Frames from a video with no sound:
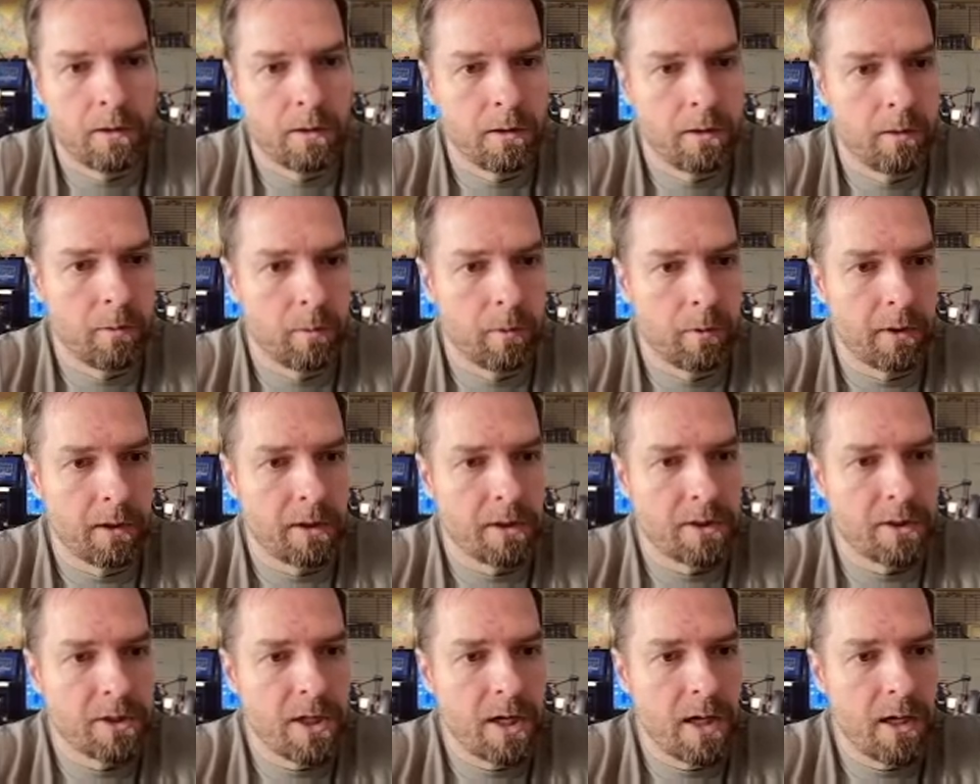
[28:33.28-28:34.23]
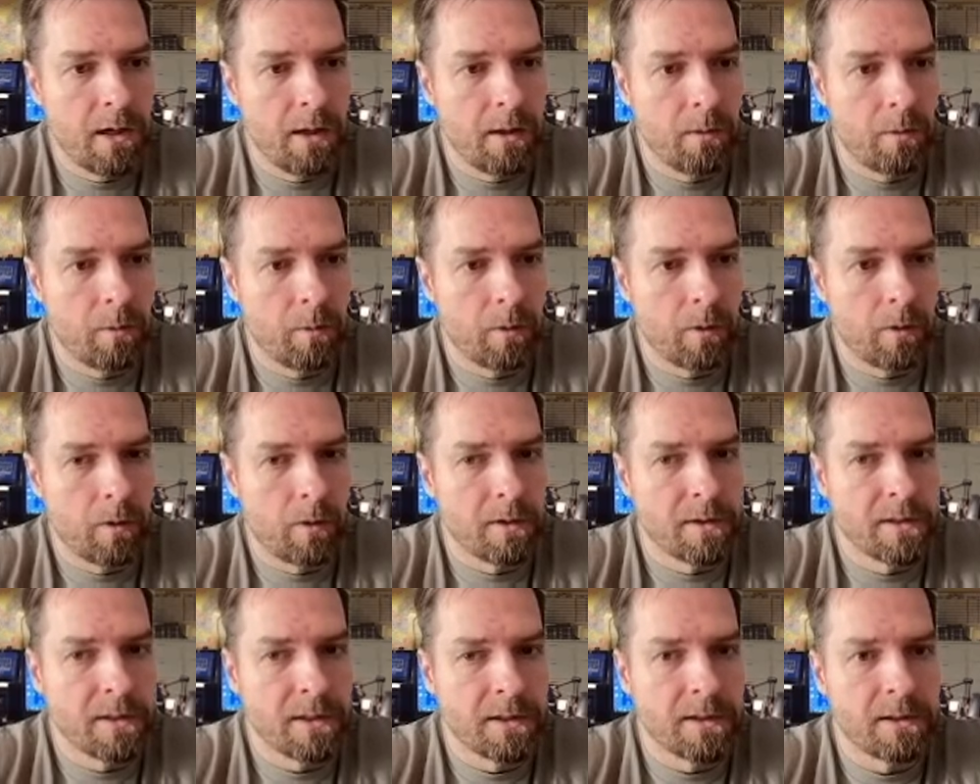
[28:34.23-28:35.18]
and we'll get J and we'll go to
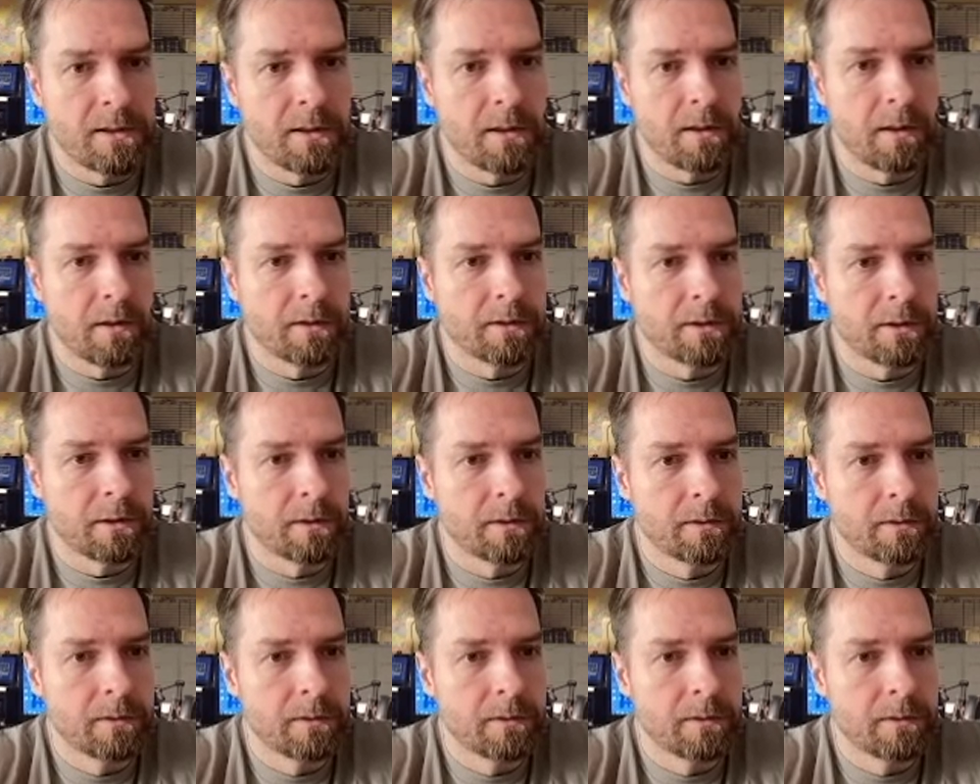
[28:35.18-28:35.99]
60 also.